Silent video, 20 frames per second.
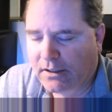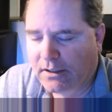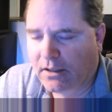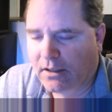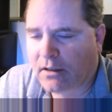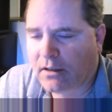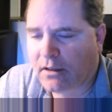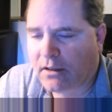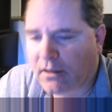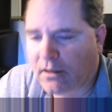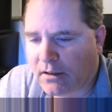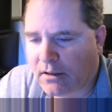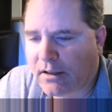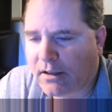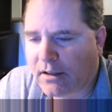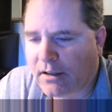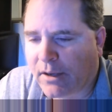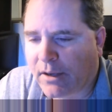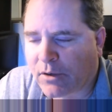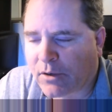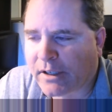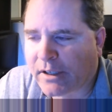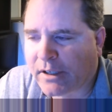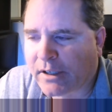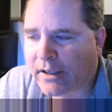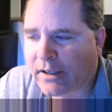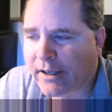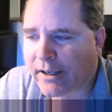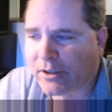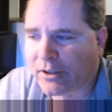Uh, that would have been a
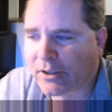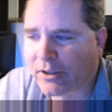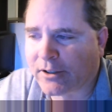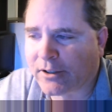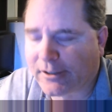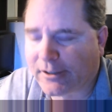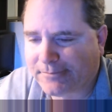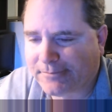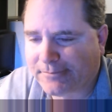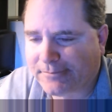nightmare.